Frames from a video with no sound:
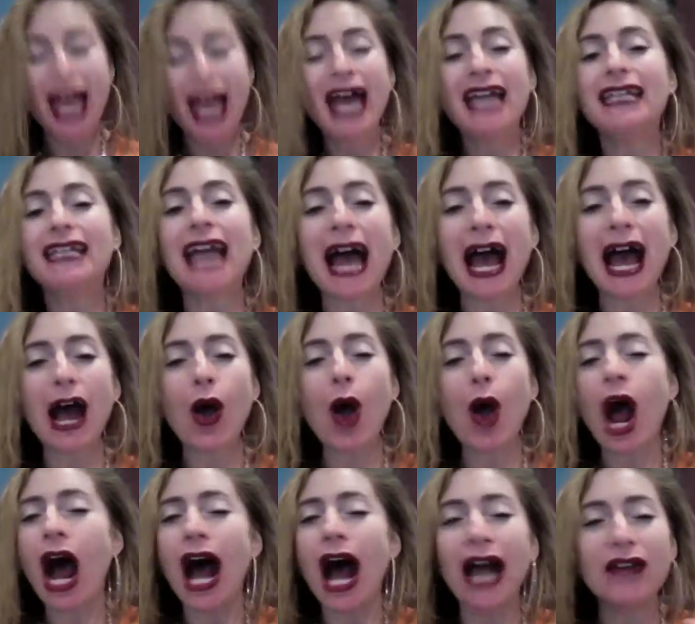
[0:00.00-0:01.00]
Now,
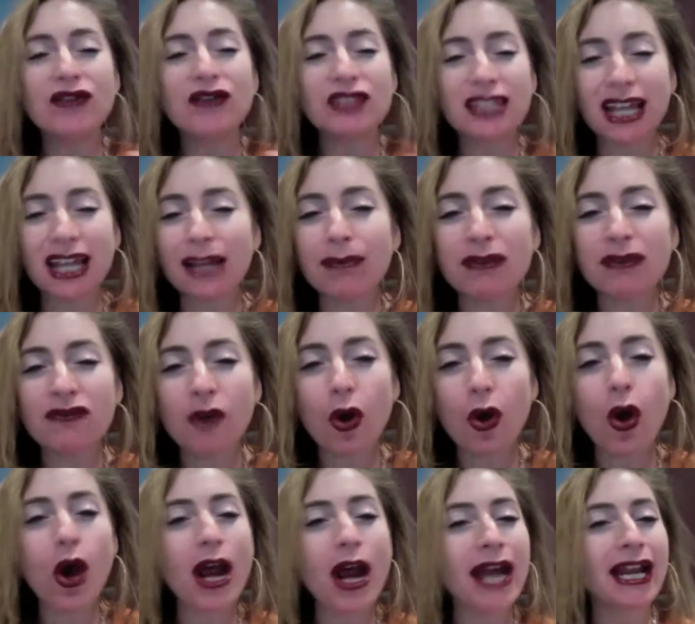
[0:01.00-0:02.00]
I've said it
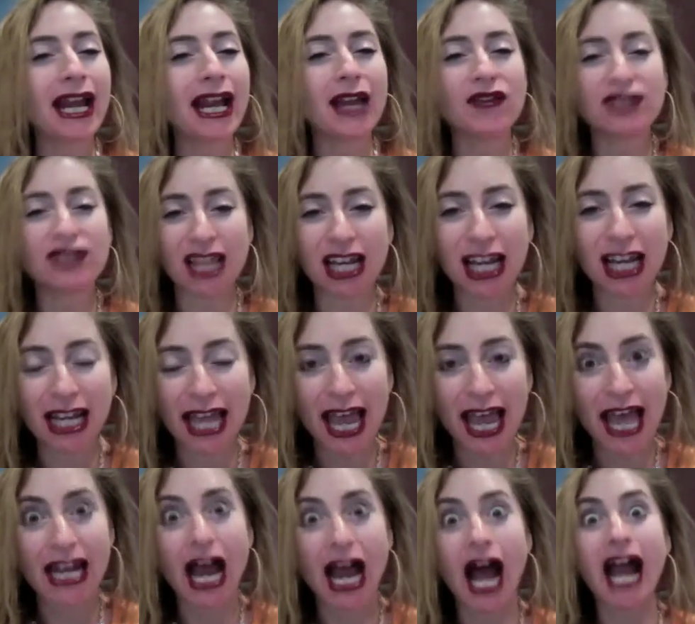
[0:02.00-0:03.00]
before and I have said it
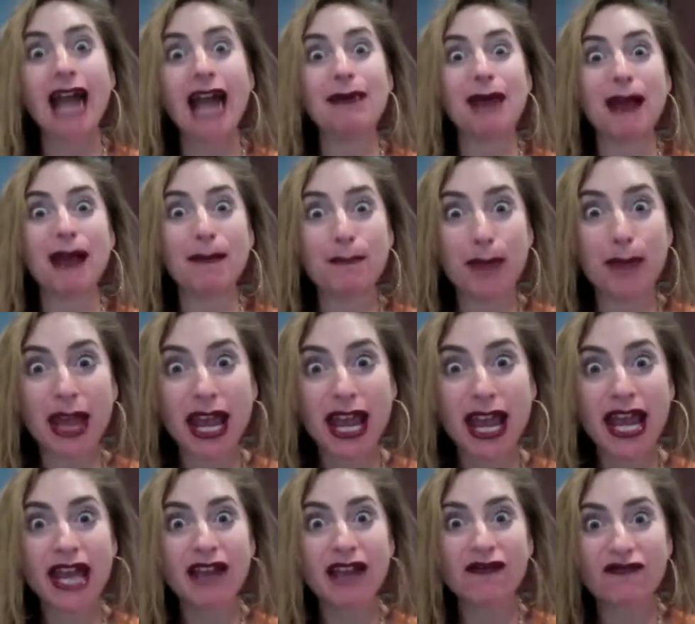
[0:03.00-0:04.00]
again, I am a
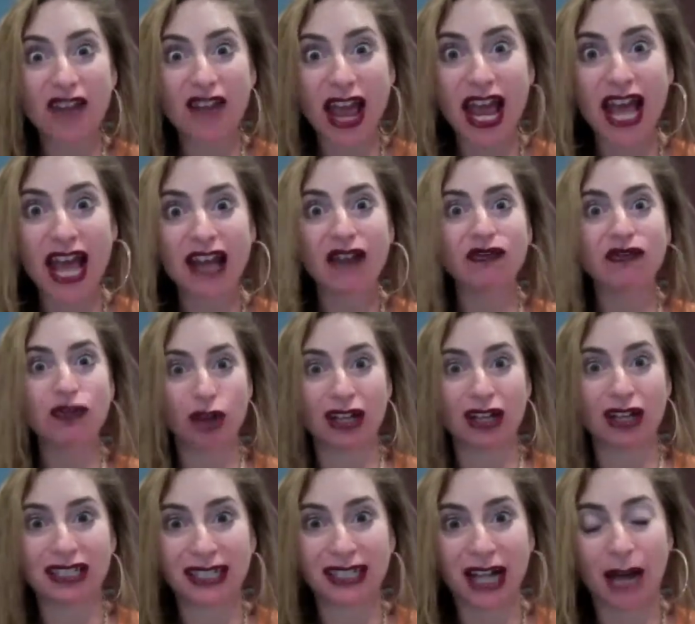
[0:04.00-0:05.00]
big fan of
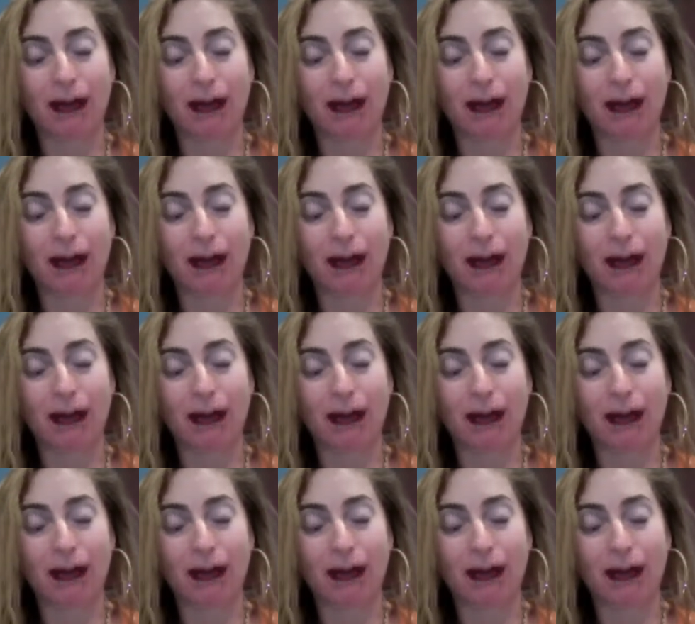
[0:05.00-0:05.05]
dressing up.